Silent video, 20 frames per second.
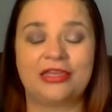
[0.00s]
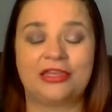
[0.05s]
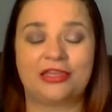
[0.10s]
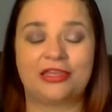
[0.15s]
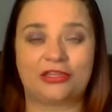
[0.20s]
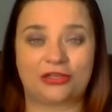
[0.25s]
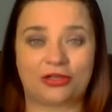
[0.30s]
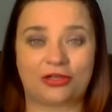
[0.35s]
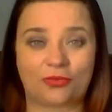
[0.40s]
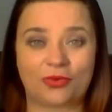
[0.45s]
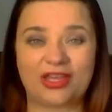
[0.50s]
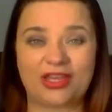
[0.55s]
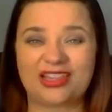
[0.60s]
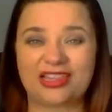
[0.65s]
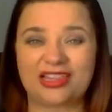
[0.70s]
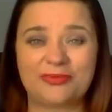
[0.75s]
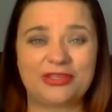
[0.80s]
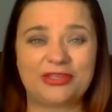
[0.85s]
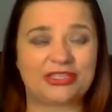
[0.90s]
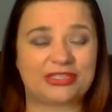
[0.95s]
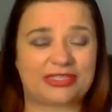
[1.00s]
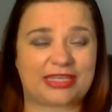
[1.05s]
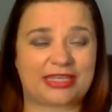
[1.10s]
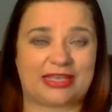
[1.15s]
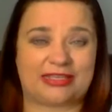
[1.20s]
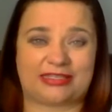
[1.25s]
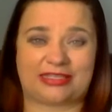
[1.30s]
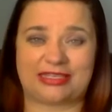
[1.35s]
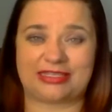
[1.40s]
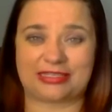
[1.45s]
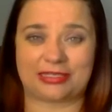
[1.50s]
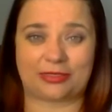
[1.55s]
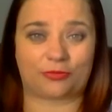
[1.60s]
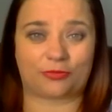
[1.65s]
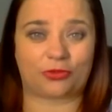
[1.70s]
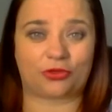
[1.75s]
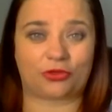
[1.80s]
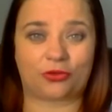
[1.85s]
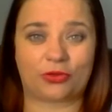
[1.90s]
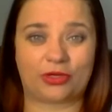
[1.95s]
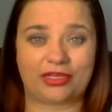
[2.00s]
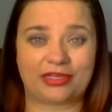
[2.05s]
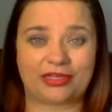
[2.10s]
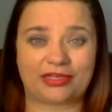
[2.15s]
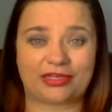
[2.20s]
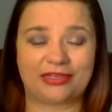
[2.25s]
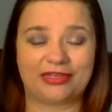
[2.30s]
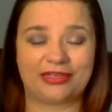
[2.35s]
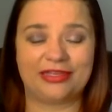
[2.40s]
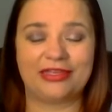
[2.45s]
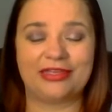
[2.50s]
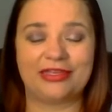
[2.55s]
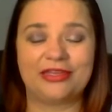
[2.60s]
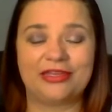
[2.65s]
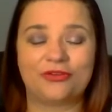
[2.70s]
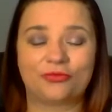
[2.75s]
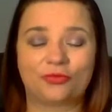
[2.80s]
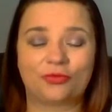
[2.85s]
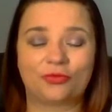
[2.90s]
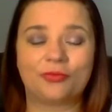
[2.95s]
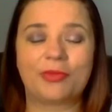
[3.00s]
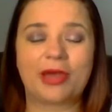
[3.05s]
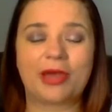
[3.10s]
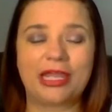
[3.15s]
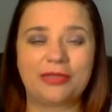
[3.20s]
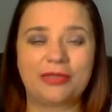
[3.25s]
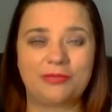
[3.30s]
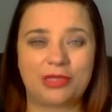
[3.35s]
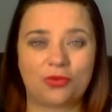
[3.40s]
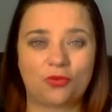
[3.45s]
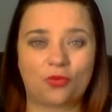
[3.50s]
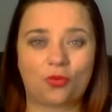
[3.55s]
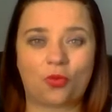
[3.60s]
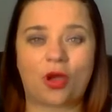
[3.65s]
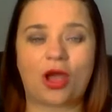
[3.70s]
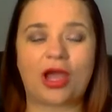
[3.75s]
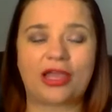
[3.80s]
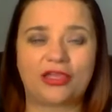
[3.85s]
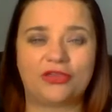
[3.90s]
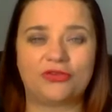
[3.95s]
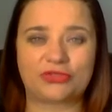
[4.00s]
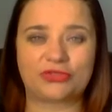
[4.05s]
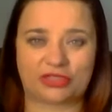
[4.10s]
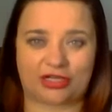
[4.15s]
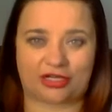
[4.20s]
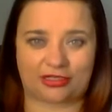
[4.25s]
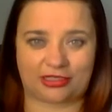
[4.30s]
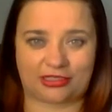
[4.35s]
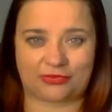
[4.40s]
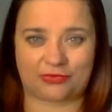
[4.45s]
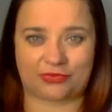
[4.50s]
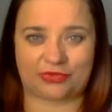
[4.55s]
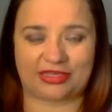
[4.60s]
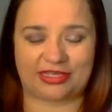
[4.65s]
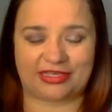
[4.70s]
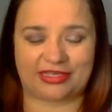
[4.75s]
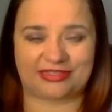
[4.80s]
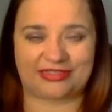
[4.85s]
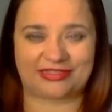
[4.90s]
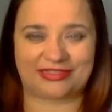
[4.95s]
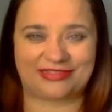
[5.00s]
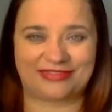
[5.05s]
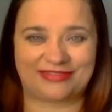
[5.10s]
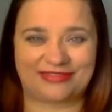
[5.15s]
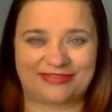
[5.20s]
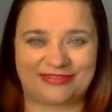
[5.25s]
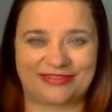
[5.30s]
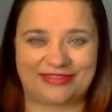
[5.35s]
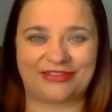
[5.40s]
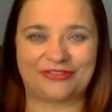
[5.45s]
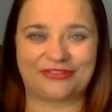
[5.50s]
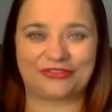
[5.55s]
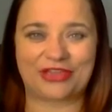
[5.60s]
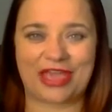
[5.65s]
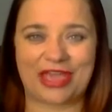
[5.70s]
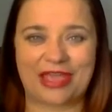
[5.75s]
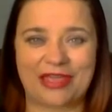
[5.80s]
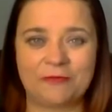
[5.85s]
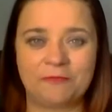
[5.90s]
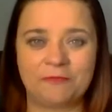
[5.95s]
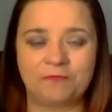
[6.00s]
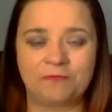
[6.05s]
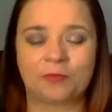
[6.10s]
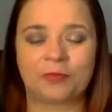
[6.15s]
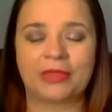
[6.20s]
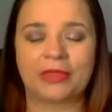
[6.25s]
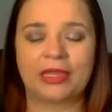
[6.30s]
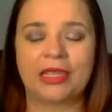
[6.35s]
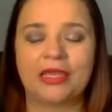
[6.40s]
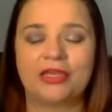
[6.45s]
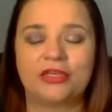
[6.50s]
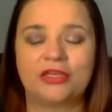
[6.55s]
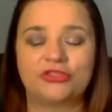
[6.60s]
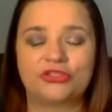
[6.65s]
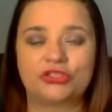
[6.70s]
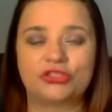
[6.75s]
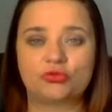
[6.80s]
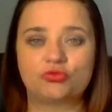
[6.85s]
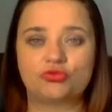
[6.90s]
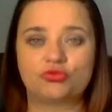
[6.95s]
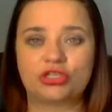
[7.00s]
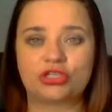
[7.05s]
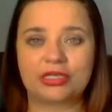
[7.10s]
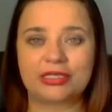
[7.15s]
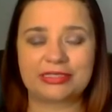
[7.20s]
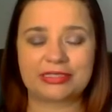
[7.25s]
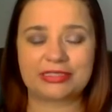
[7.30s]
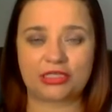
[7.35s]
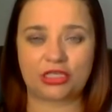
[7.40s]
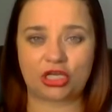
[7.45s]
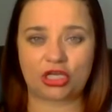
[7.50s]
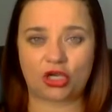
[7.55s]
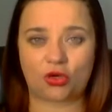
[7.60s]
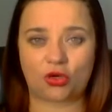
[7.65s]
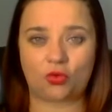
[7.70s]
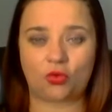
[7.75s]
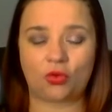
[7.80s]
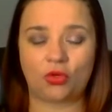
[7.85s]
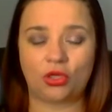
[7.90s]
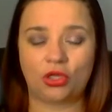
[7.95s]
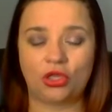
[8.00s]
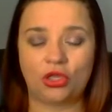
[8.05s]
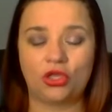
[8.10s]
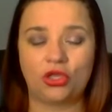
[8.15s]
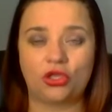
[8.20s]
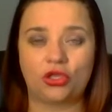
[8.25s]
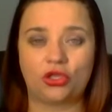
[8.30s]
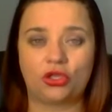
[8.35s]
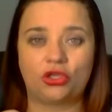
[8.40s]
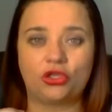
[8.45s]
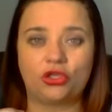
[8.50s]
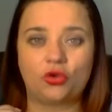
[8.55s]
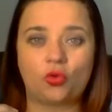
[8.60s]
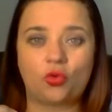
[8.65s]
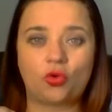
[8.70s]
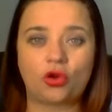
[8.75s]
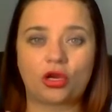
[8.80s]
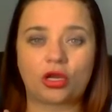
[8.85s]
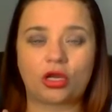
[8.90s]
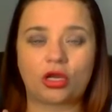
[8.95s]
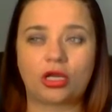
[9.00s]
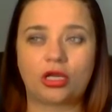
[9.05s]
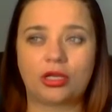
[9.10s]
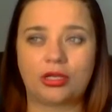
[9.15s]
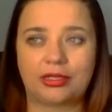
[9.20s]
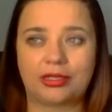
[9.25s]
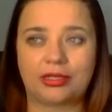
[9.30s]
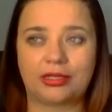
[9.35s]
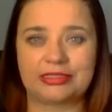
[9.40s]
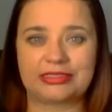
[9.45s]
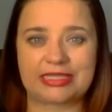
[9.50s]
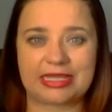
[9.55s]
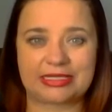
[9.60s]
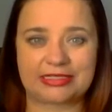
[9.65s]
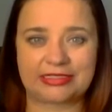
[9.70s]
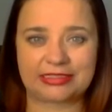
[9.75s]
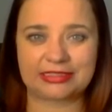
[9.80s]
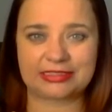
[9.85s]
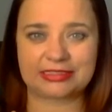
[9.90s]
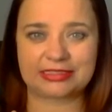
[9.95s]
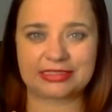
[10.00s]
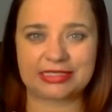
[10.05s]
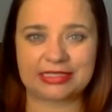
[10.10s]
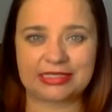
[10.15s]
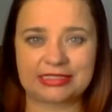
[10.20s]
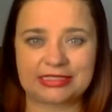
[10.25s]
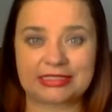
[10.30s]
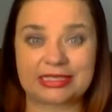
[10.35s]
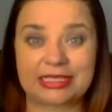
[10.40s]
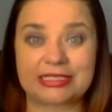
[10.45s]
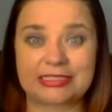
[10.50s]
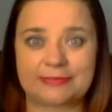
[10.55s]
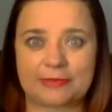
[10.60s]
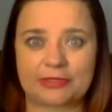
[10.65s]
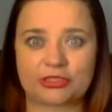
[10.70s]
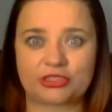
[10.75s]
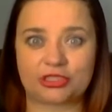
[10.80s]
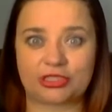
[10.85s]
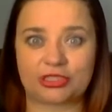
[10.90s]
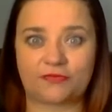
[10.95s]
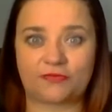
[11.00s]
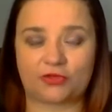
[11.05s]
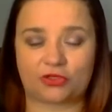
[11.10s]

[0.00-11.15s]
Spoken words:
You know what? Let me just ask you something real quick. Remind me why you started with this. Okay? So just know your tendencies, especially if